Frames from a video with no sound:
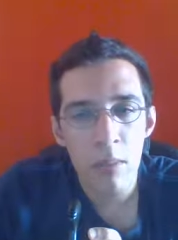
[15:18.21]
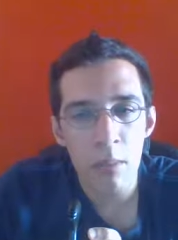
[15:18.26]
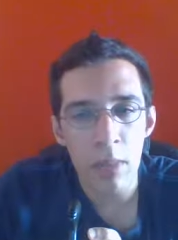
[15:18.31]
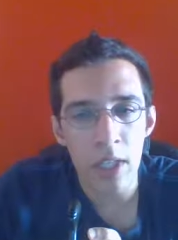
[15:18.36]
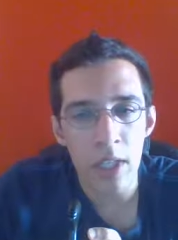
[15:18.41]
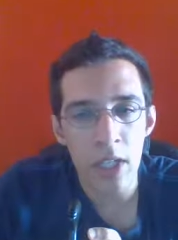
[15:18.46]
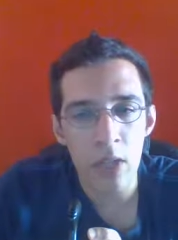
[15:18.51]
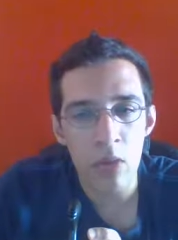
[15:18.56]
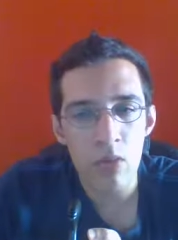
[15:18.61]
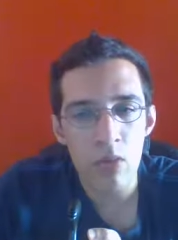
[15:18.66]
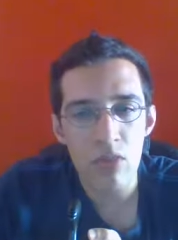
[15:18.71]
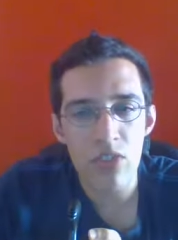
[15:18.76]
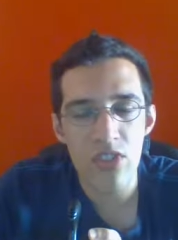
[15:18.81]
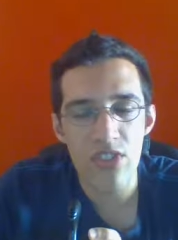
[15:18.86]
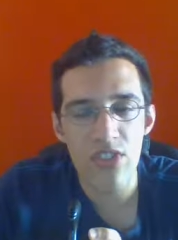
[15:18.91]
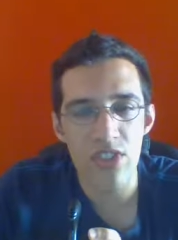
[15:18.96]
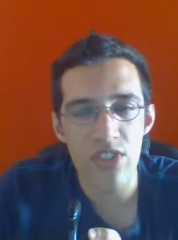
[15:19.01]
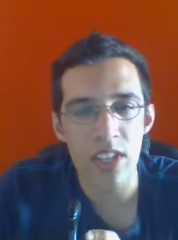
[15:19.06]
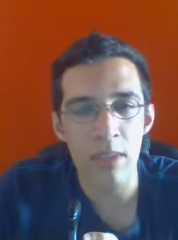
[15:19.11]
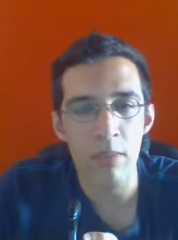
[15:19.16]
but they don't
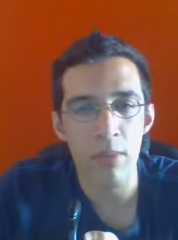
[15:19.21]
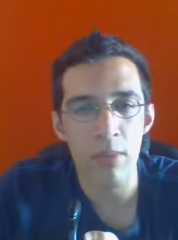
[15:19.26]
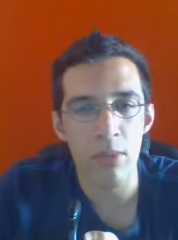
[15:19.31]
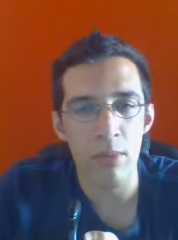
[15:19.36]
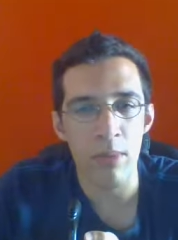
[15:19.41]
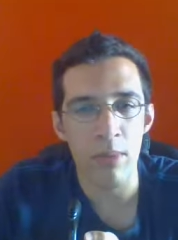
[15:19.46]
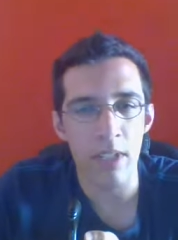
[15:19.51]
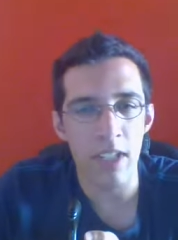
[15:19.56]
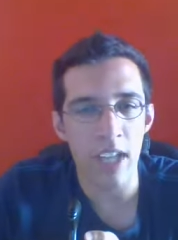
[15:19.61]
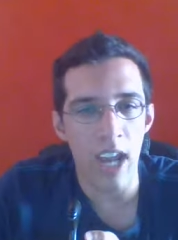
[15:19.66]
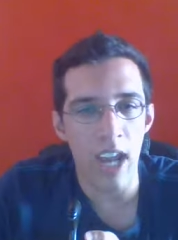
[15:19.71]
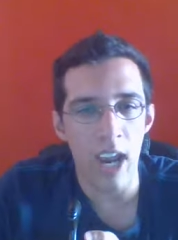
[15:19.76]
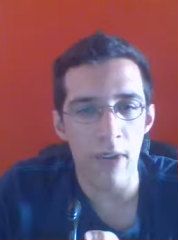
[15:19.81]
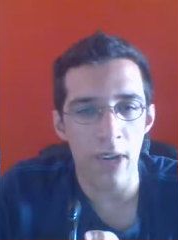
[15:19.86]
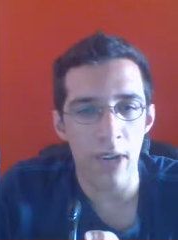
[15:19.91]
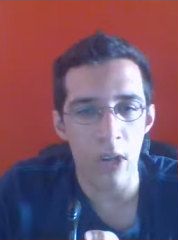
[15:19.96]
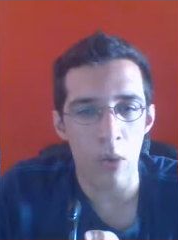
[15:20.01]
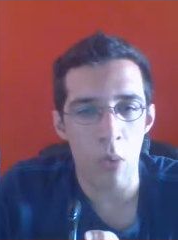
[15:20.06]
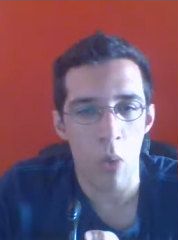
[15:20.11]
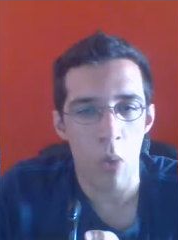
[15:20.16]
seem to be
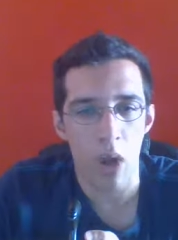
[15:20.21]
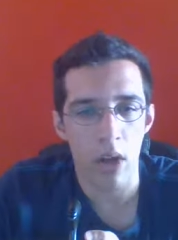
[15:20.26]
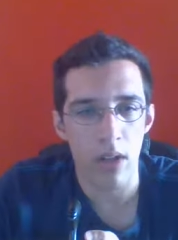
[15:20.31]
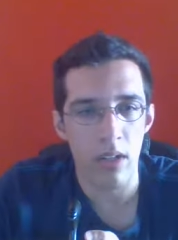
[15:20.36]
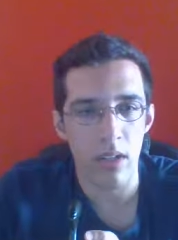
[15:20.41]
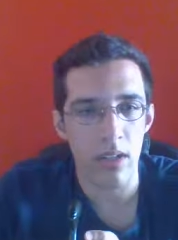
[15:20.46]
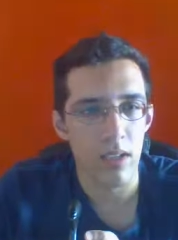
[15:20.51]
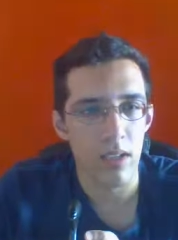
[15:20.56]
carrying one